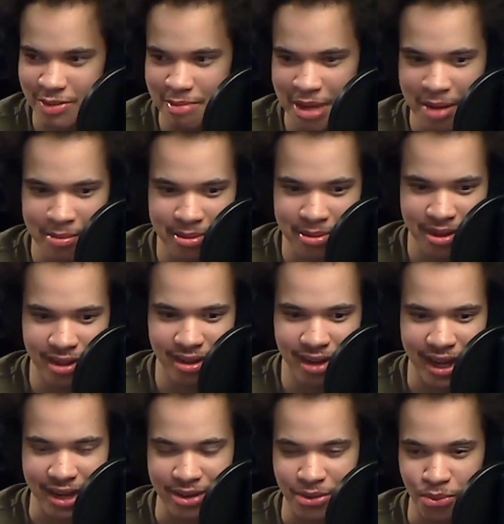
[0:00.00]
to be able to
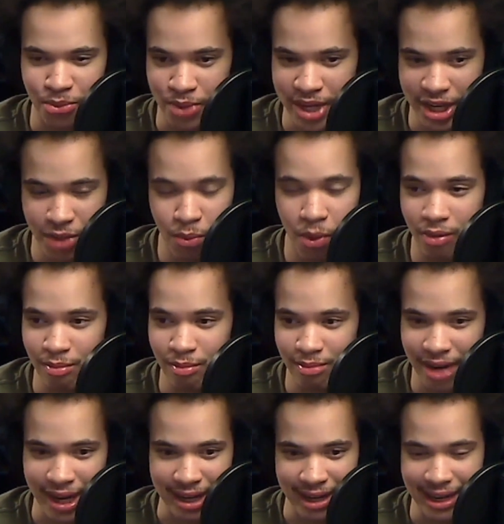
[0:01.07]
like read while
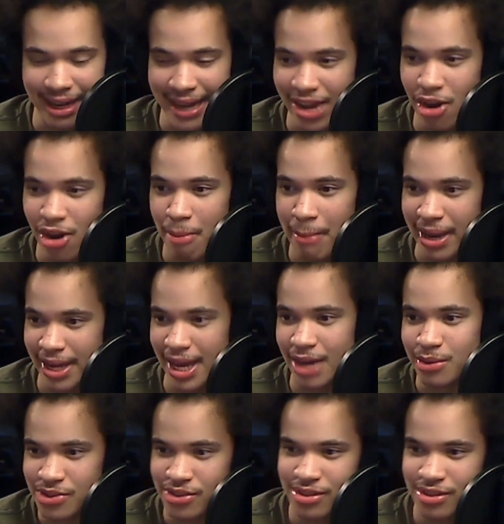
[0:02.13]
like laying on my
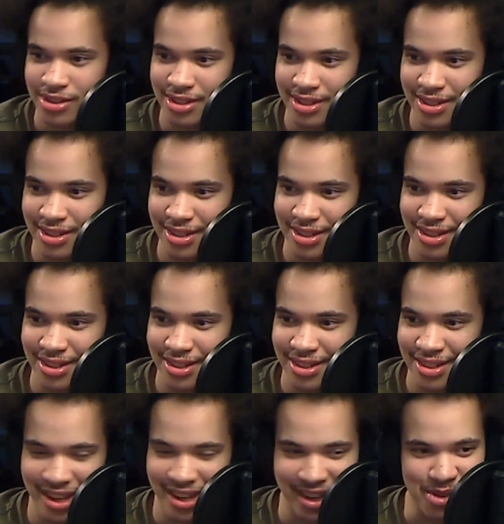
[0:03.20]
couch.
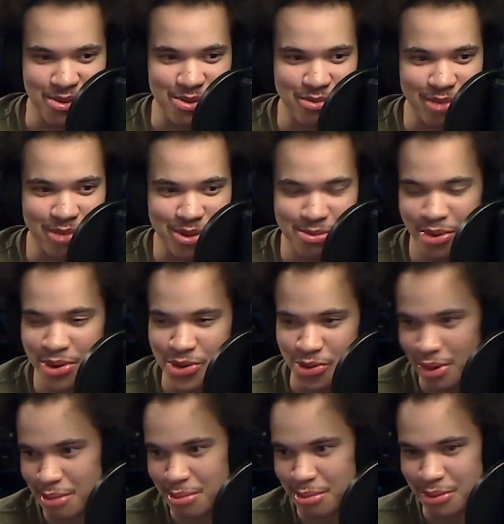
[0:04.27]
It was much more
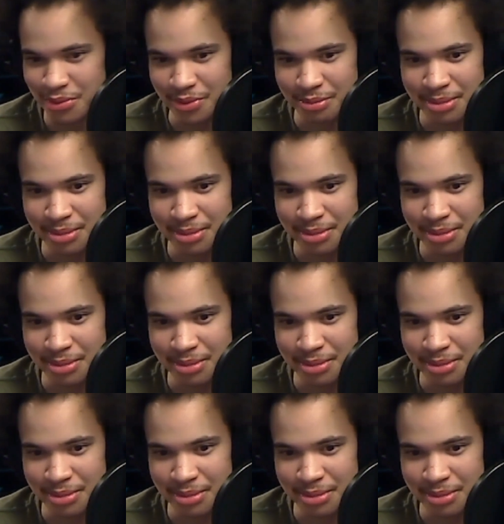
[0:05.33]
enjoyable for